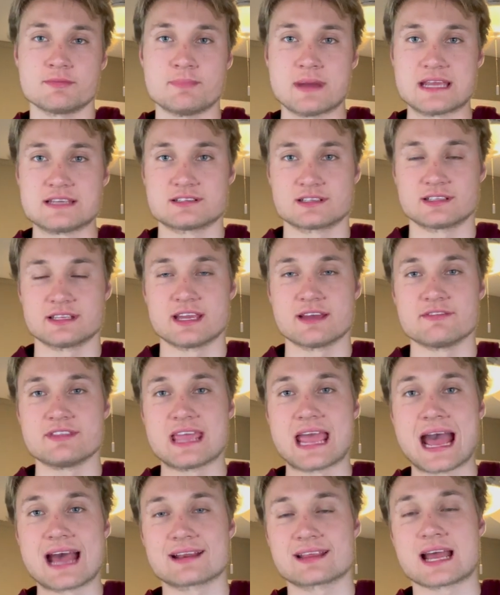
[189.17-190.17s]
basically, of the
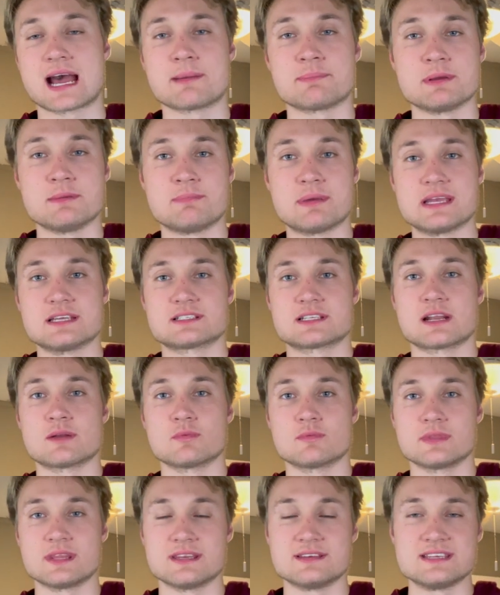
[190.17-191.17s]
ad copy based
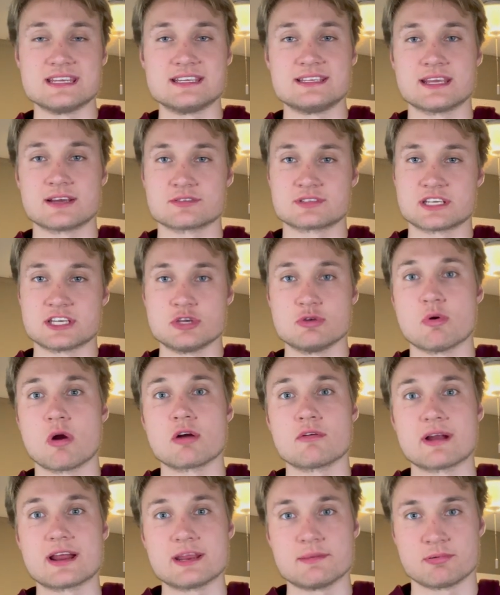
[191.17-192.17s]
on the details that you
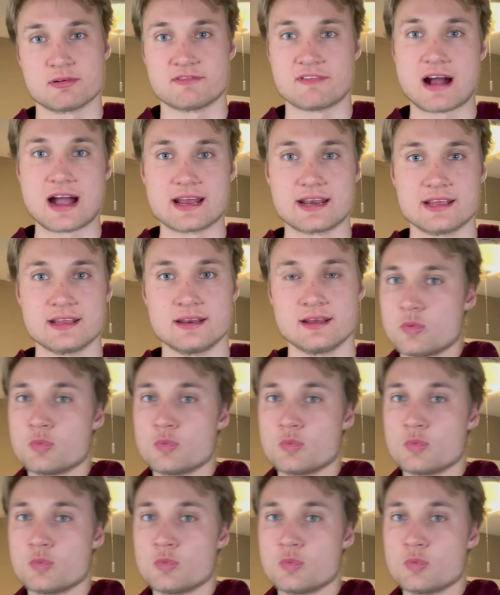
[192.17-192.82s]
already provided.